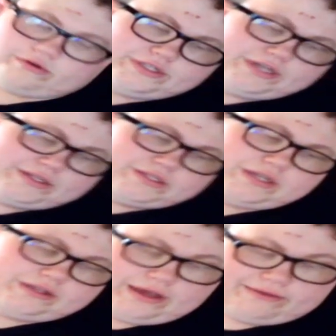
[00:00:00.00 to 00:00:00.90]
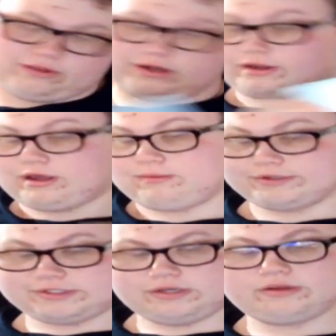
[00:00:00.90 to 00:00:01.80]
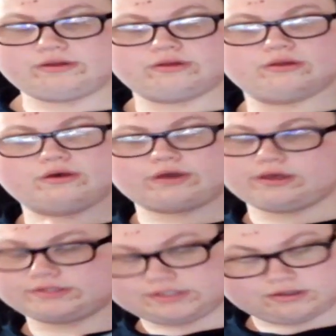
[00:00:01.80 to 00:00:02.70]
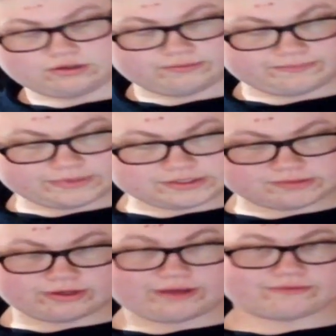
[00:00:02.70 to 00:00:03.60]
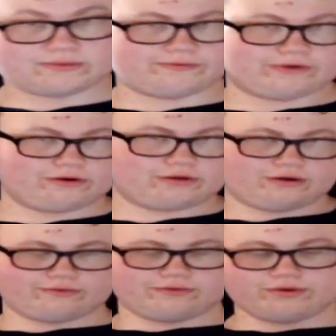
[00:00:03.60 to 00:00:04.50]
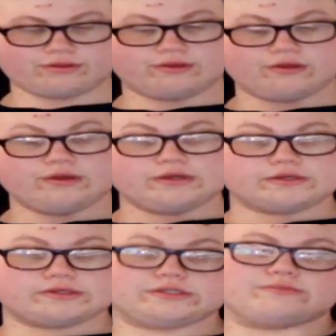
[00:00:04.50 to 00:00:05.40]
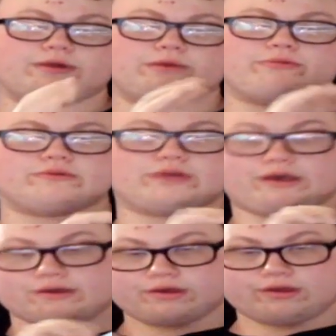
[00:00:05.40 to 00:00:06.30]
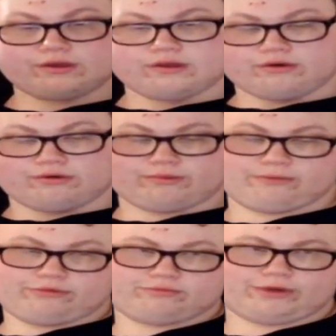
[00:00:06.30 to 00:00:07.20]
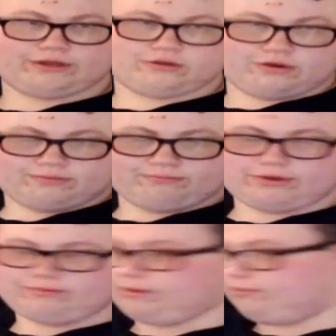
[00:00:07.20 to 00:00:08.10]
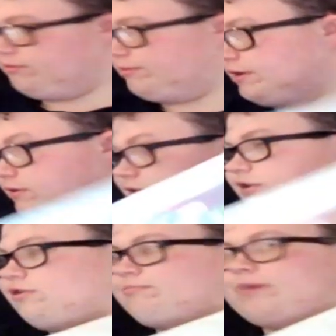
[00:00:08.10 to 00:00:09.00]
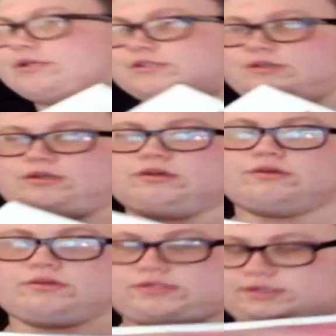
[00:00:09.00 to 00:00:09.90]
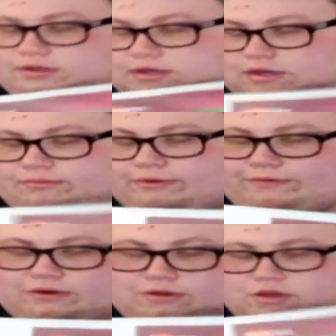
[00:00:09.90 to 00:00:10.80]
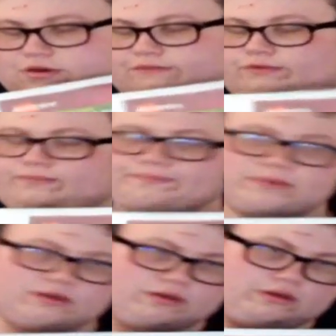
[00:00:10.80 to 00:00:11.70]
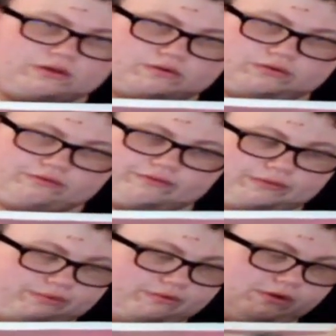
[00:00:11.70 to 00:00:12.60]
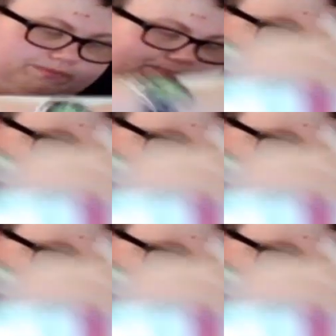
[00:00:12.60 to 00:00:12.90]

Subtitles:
sets tend to have a lot of goblins. Okay, so this one I have to be very careful with. This is my blue deck, or my blue binder, but my blue binder is a little busted, so you gotta be very careful when you flip through it.